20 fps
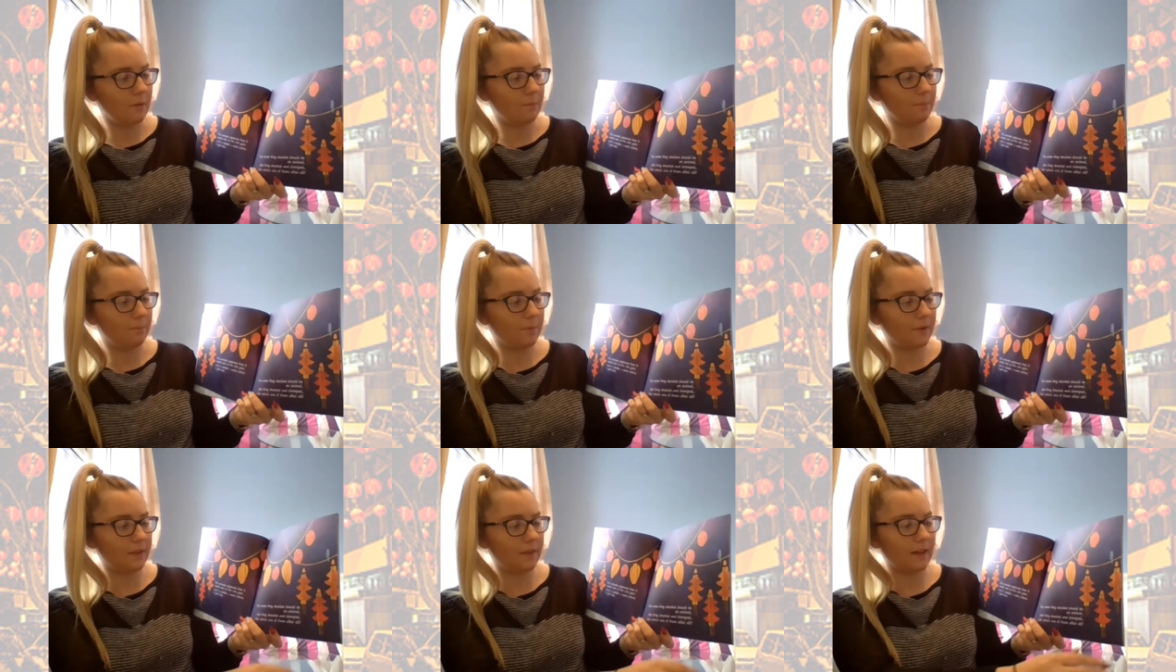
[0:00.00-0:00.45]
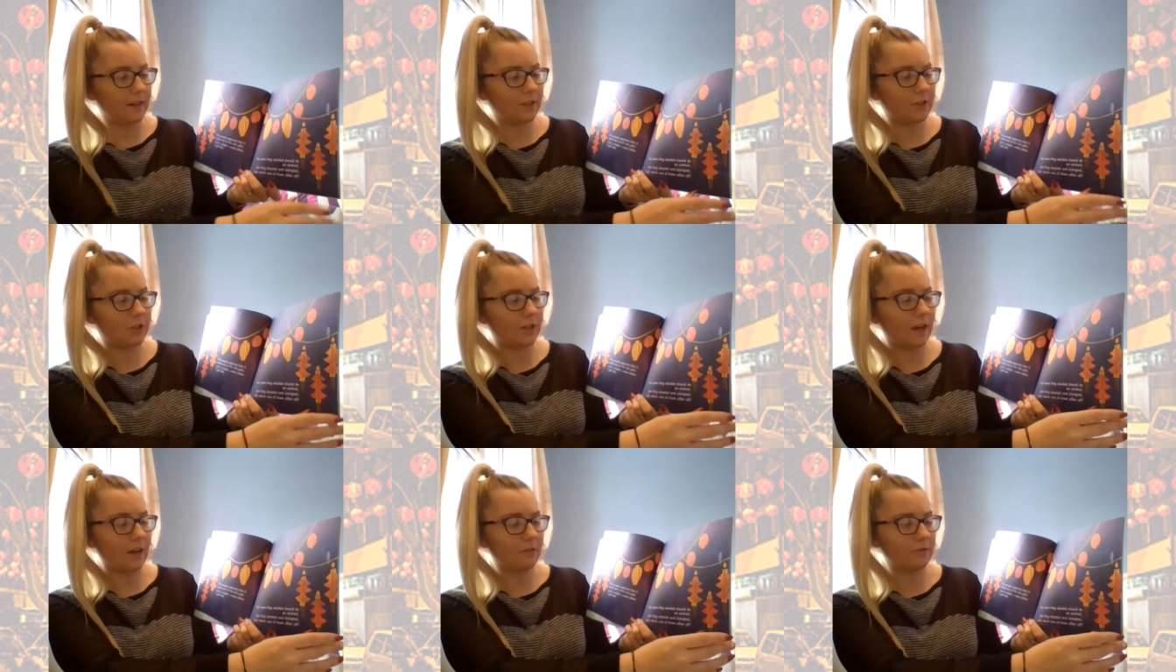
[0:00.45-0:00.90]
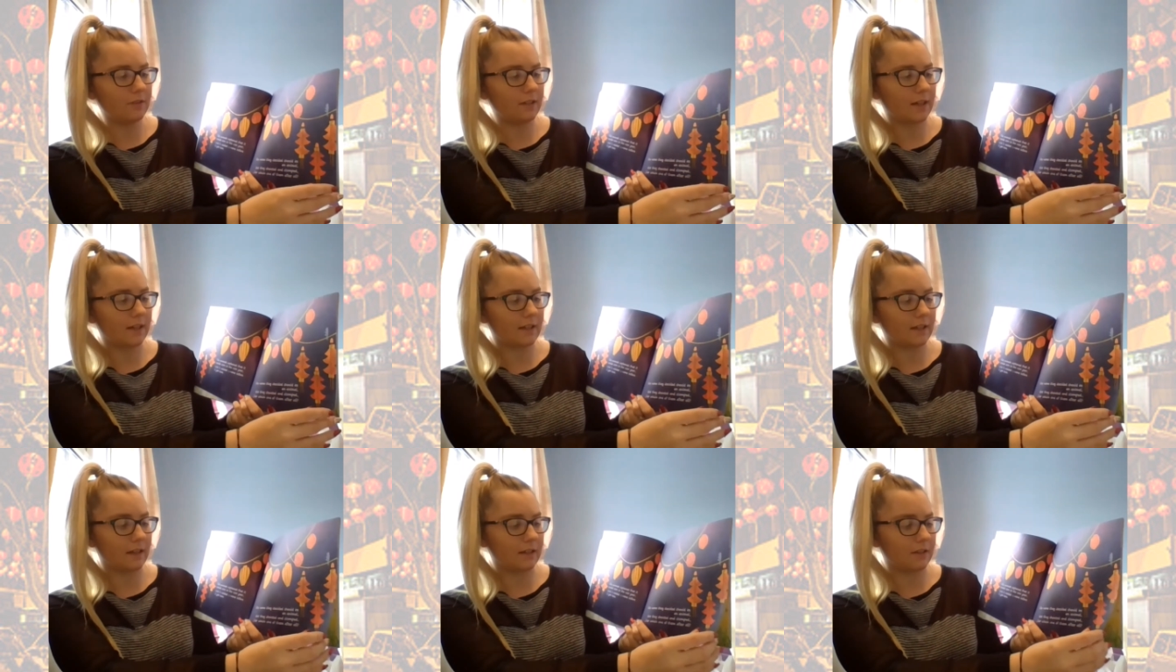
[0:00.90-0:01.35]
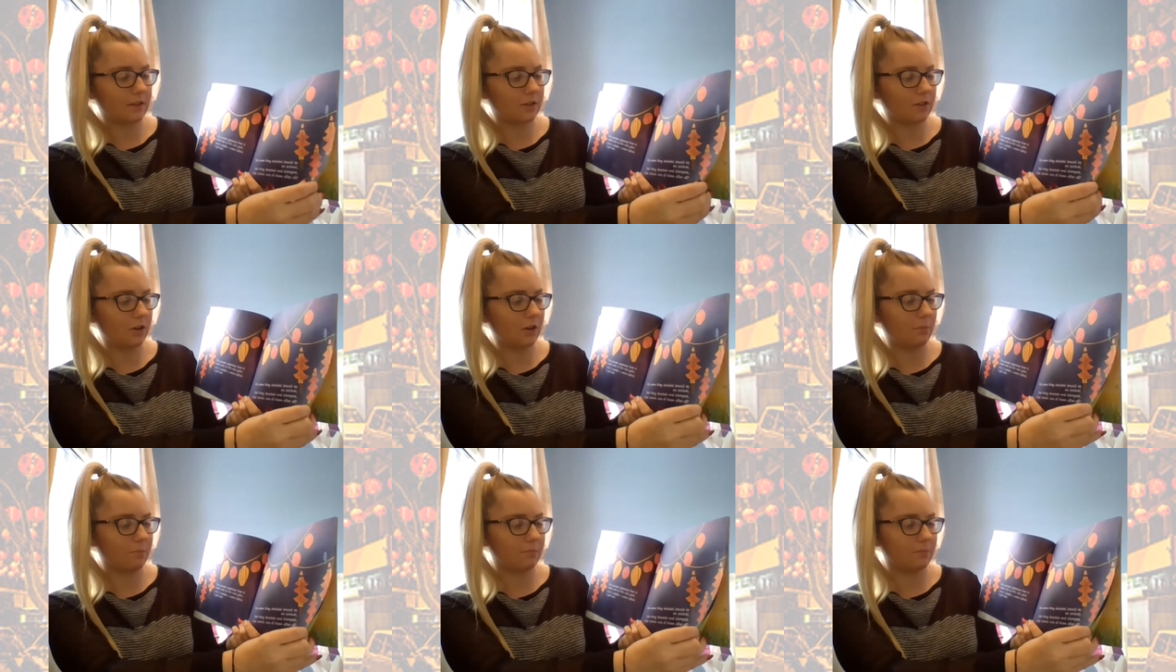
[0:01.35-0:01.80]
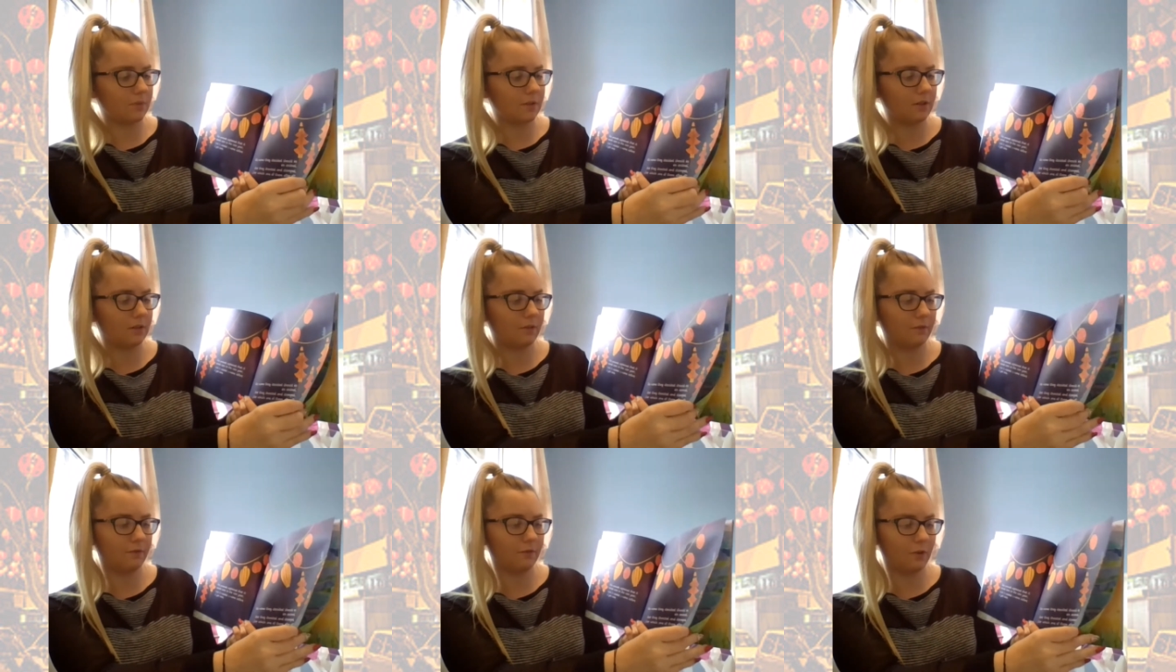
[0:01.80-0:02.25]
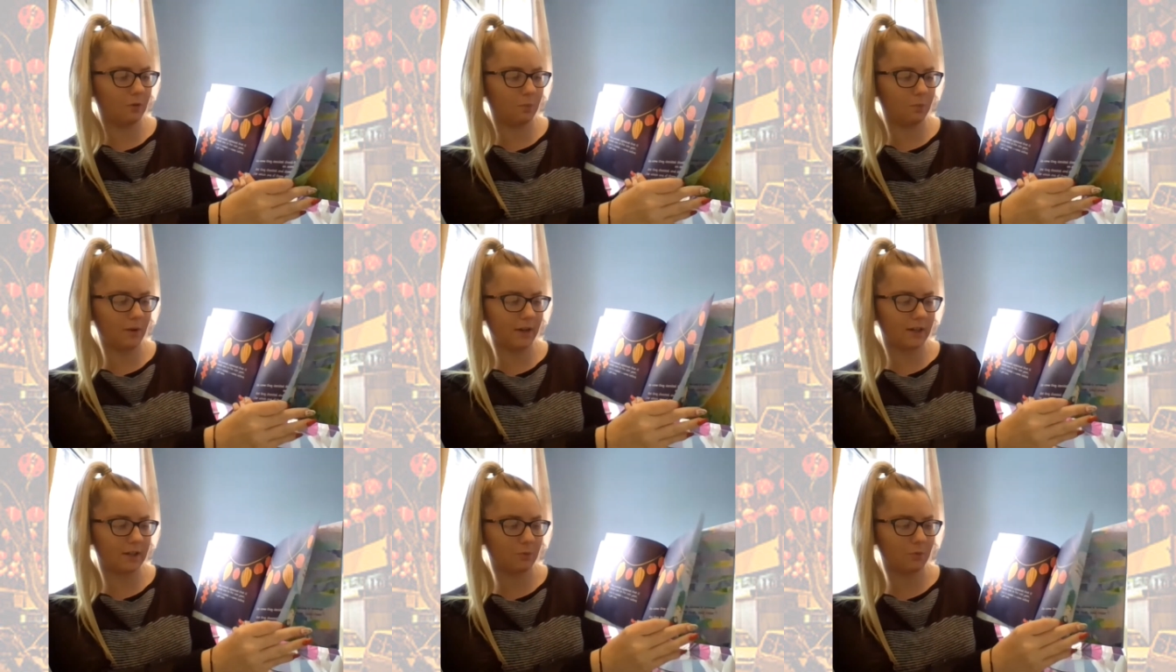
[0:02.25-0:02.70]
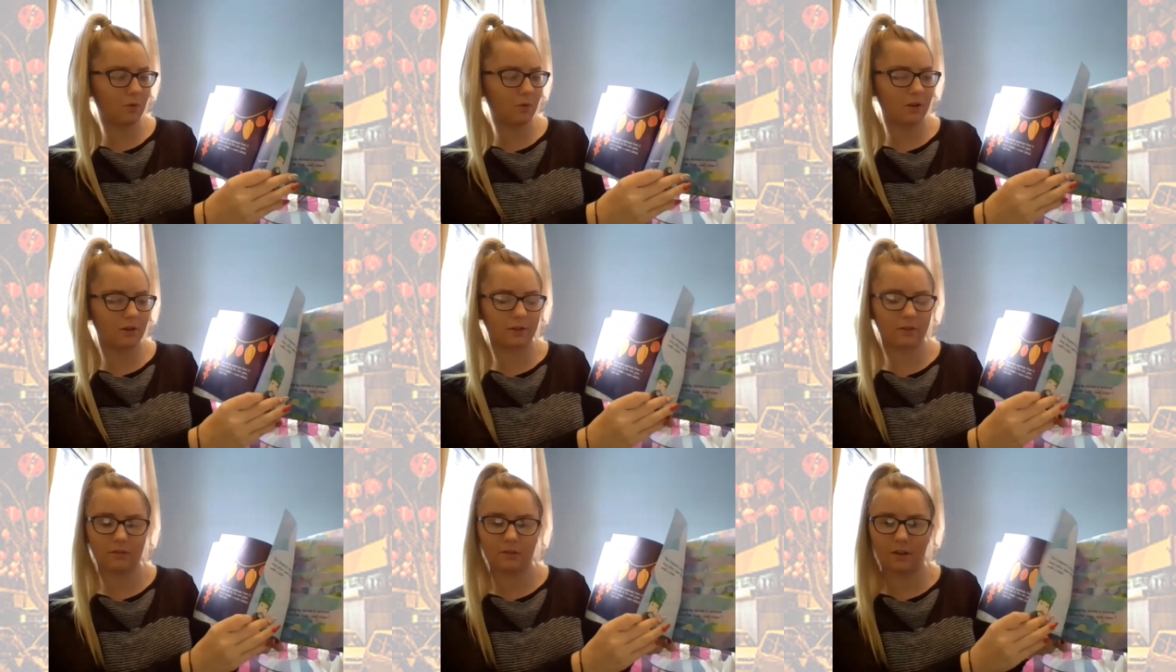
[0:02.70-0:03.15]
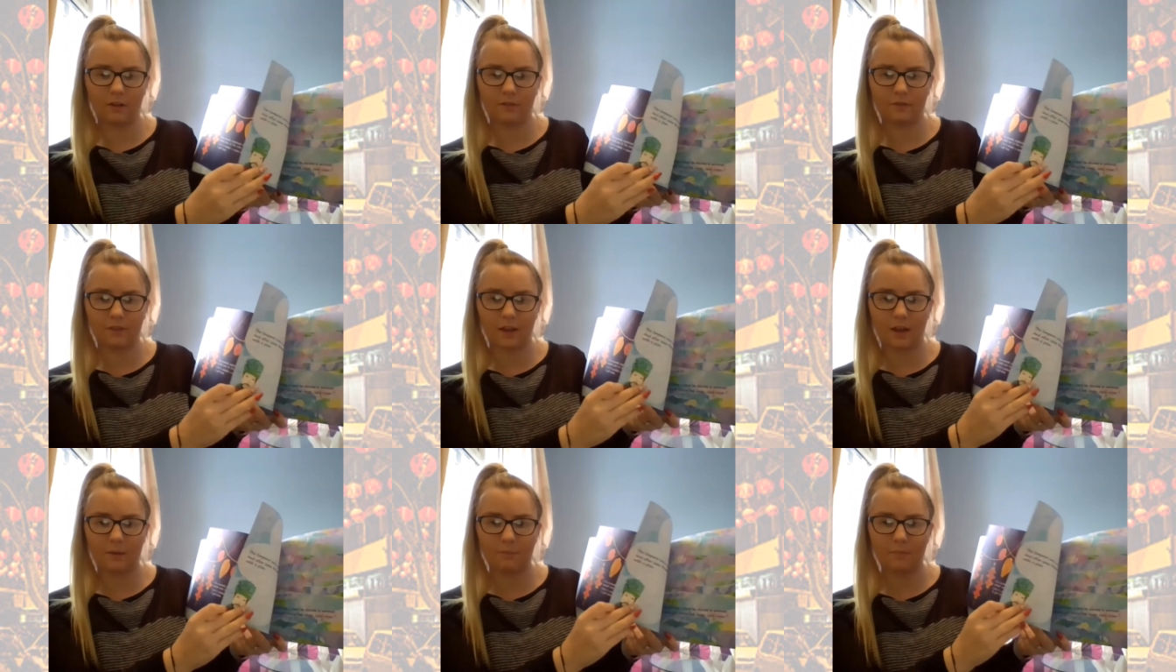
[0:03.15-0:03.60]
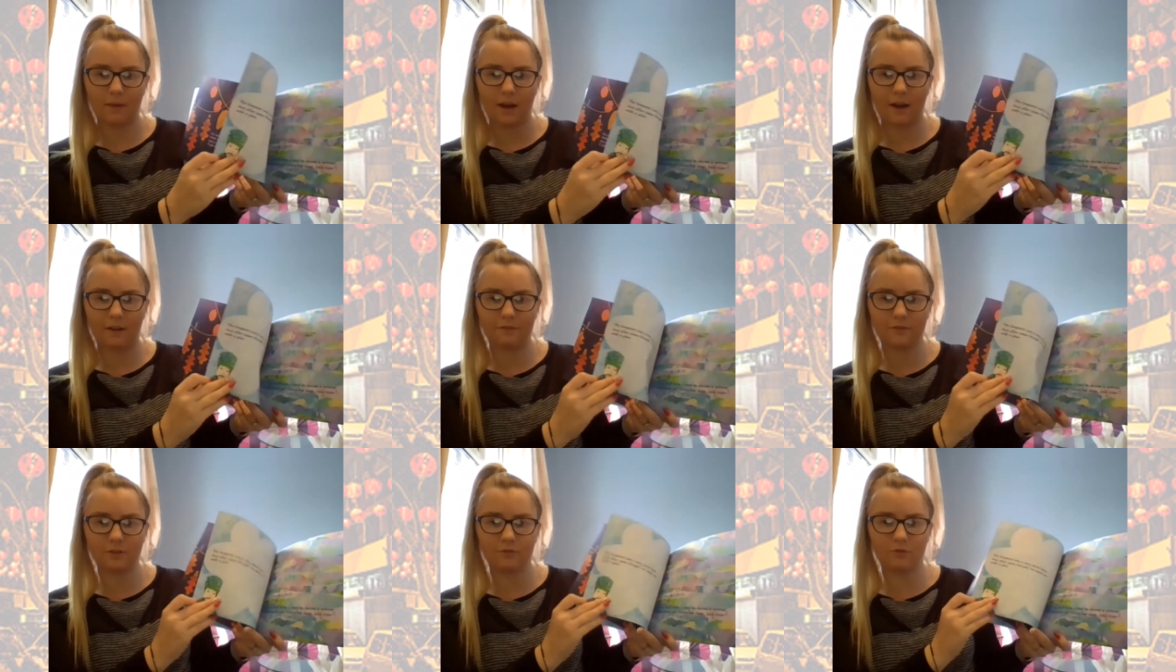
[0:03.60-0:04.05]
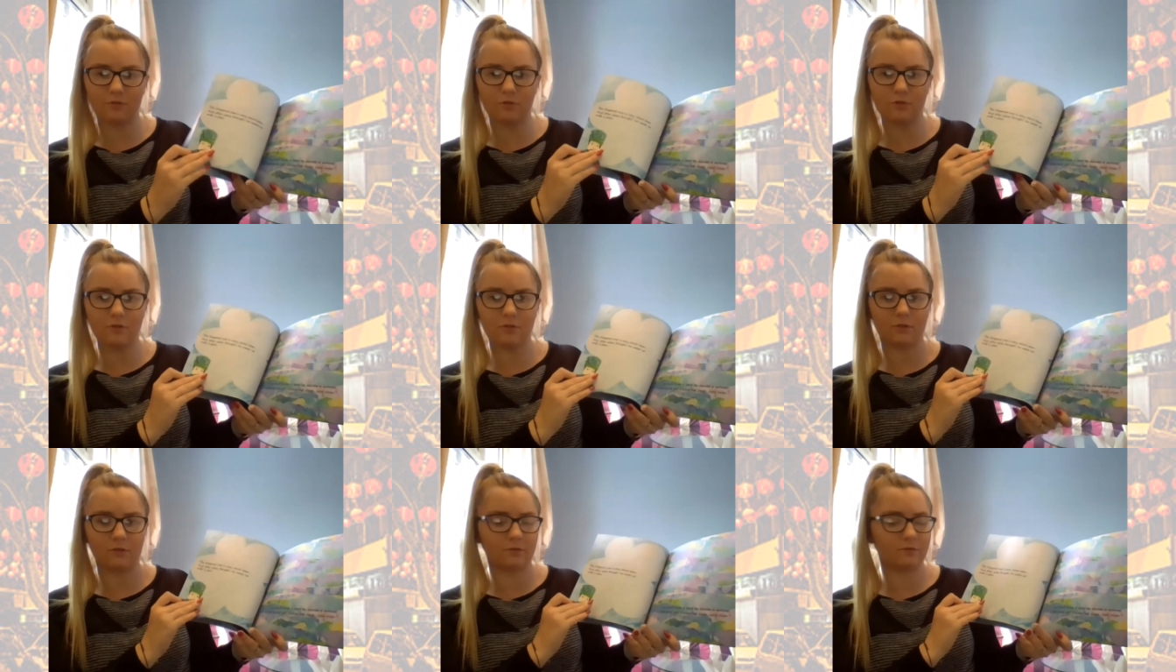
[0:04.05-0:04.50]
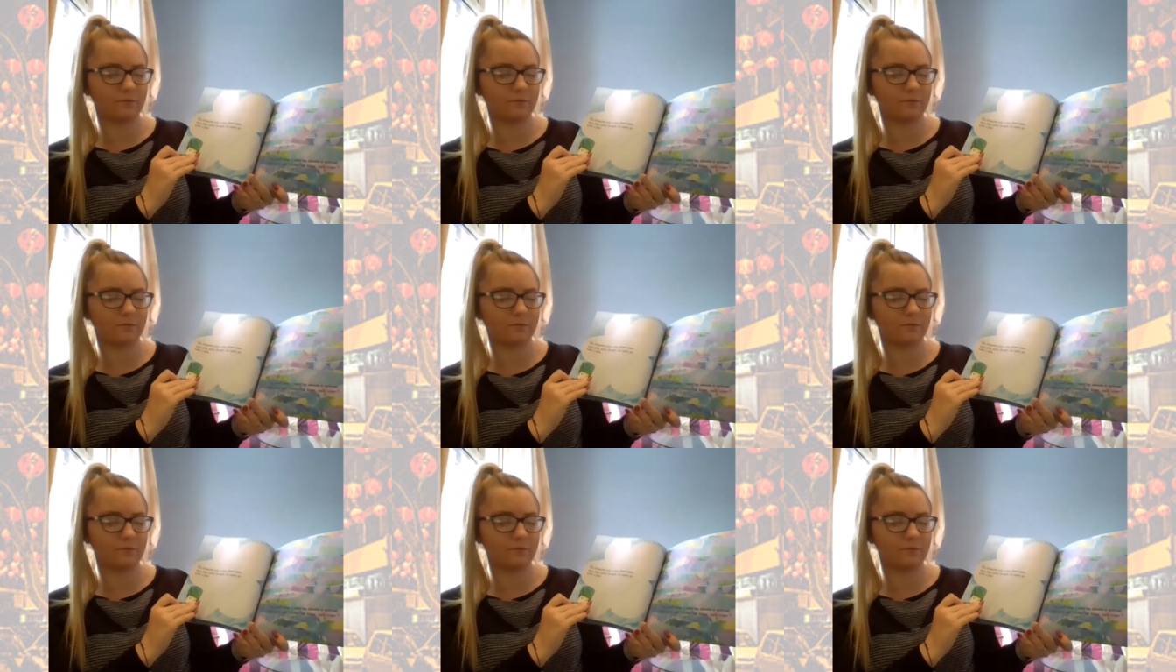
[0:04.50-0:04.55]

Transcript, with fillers: but they shouted and stomped for which one of them after all?